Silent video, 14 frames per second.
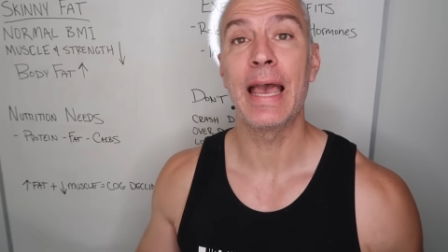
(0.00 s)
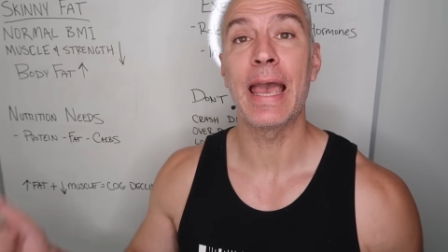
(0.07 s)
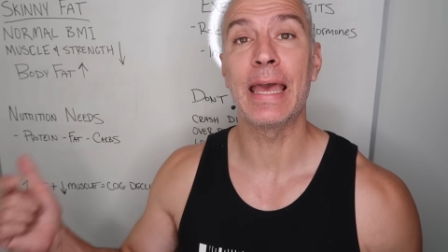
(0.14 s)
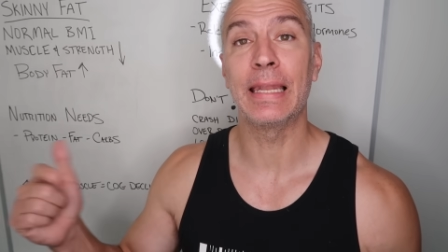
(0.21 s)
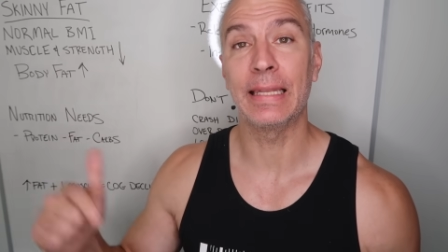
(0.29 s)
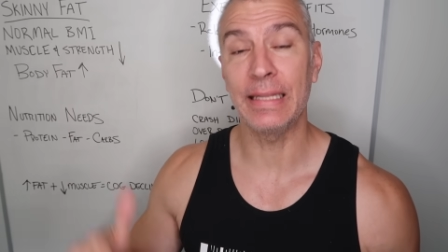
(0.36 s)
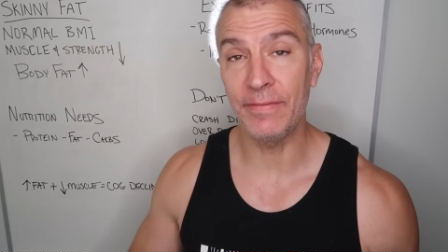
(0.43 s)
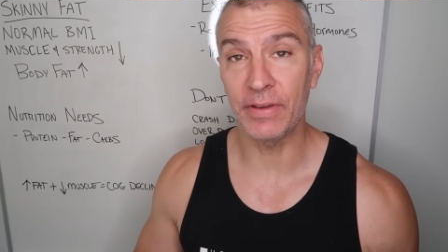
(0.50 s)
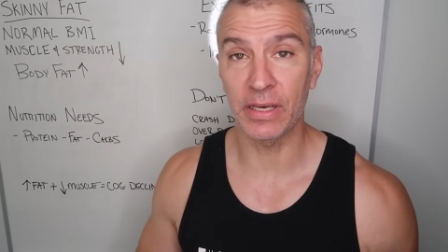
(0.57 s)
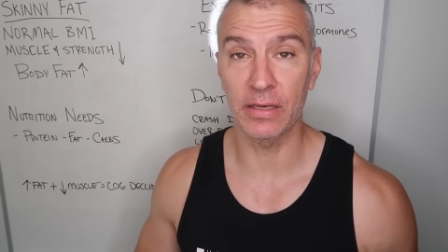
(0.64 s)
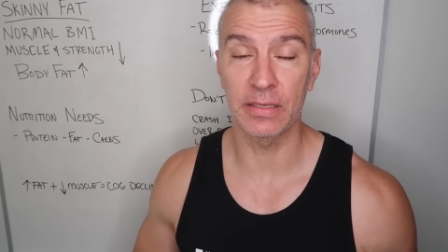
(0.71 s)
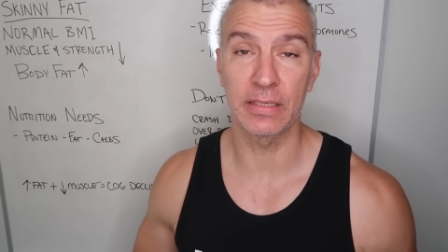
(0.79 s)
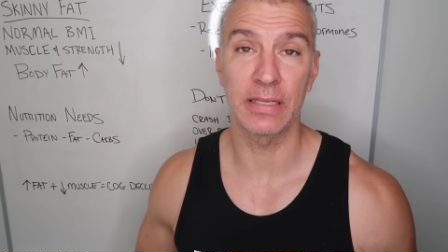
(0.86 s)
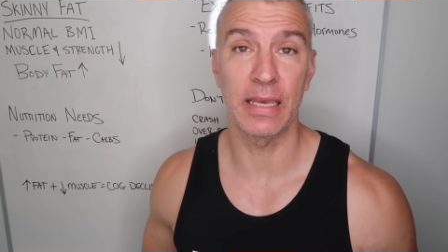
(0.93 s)
and leaving
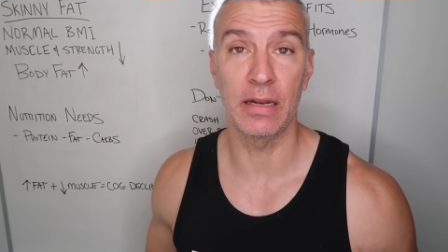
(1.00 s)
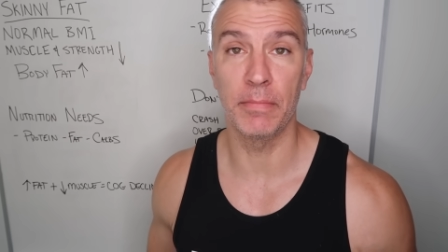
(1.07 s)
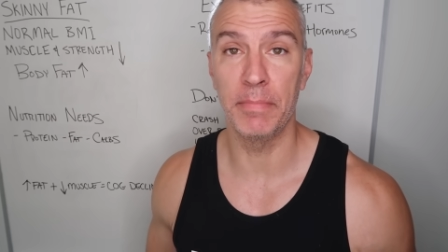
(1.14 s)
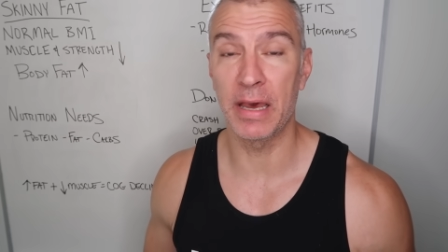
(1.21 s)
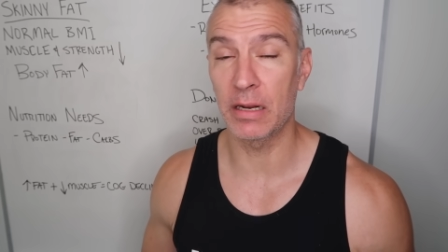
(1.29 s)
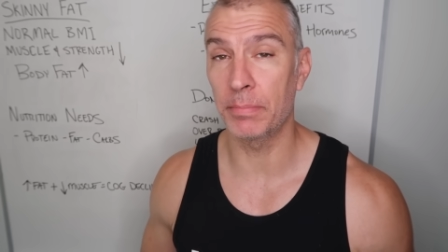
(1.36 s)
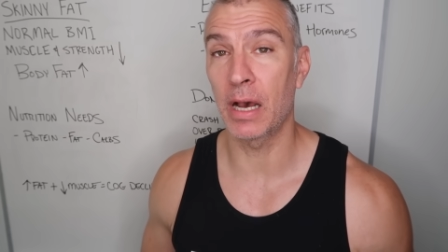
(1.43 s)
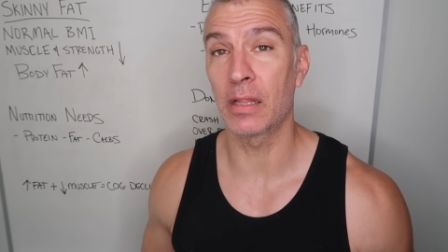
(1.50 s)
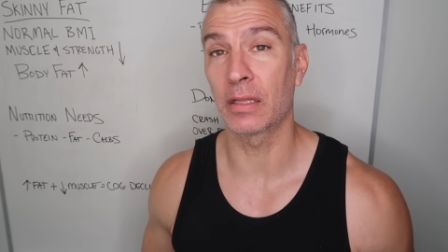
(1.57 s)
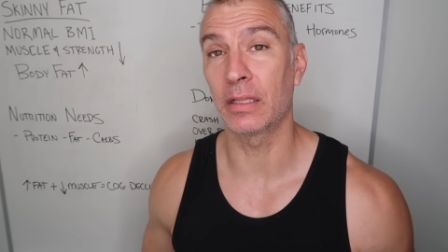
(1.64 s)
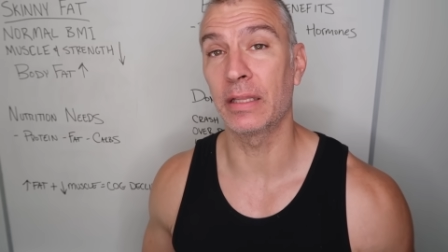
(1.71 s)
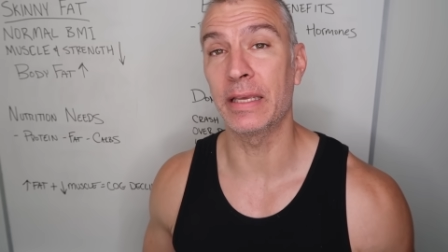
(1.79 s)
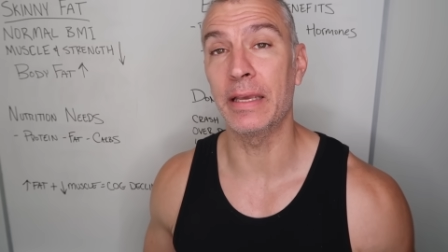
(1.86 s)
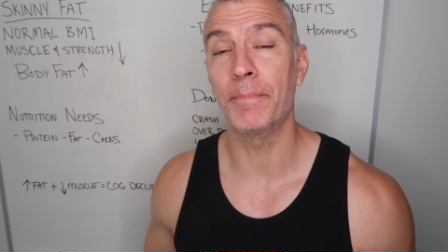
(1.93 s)
us in a
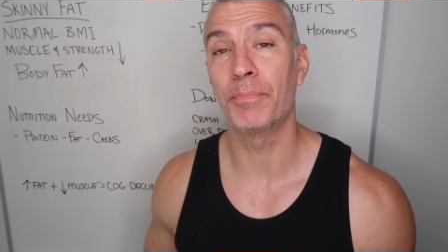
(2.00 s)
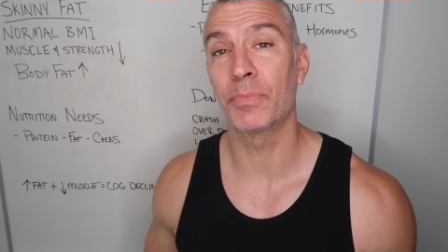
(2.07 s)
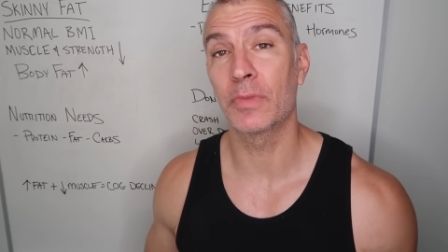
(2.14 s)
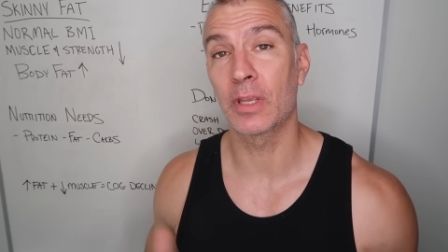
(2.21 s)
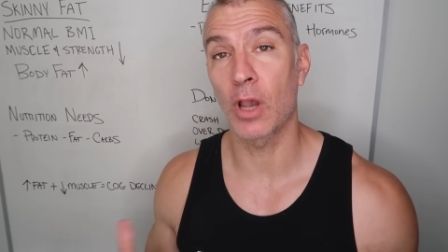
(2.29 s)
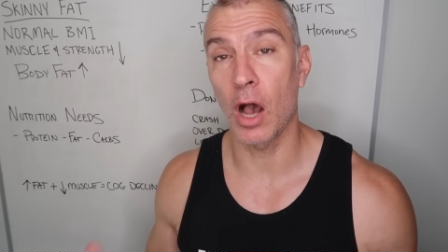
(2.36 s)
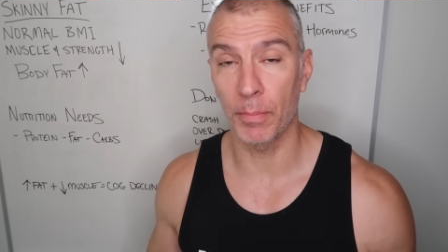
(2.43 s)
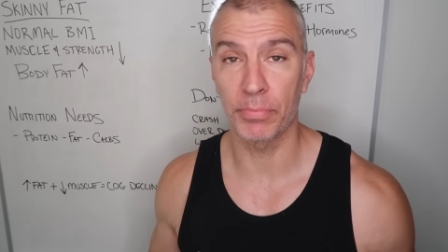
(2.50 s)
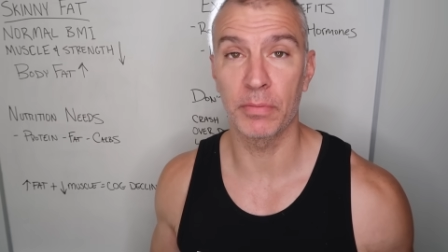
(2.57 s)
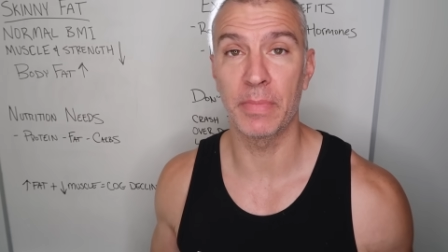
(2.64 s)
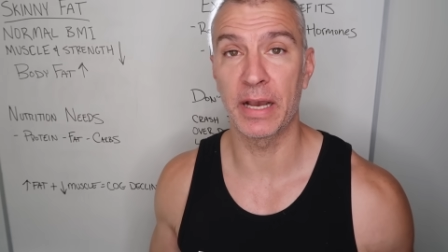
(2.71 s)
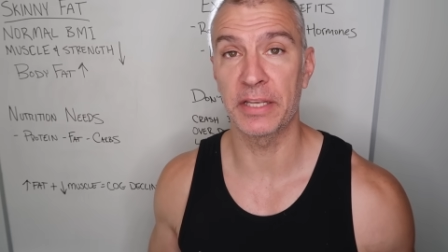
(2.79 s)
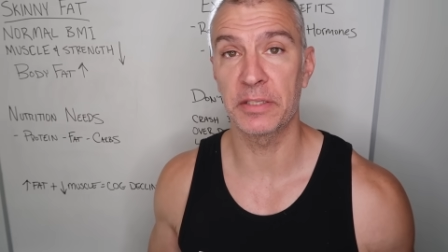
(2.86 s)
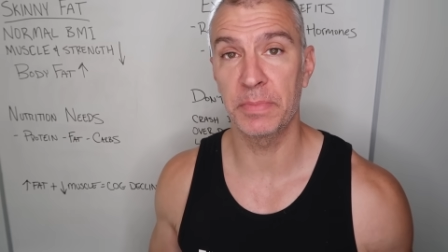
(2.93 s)
metabolically
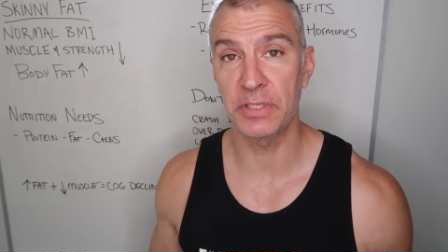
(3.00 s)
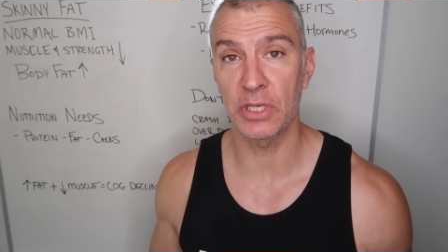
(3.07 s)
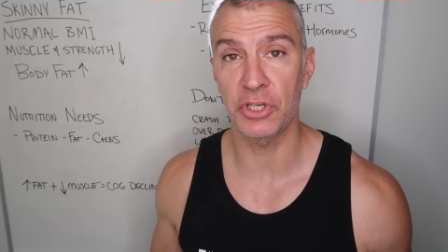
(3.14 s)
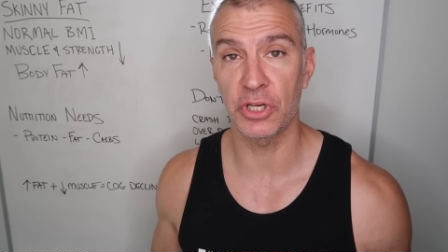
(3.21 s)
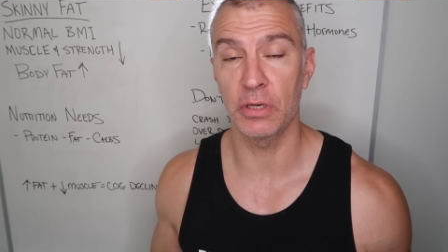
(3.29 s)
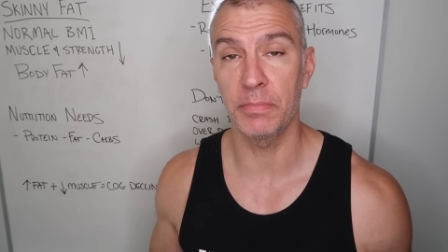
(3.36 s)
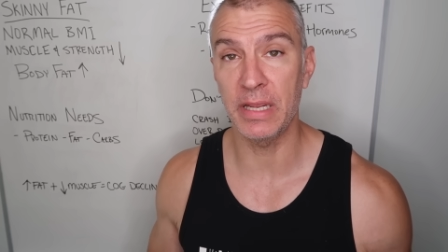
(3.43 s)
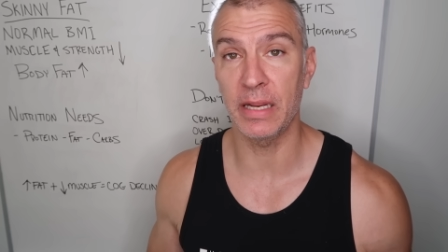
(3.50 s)
compromised position,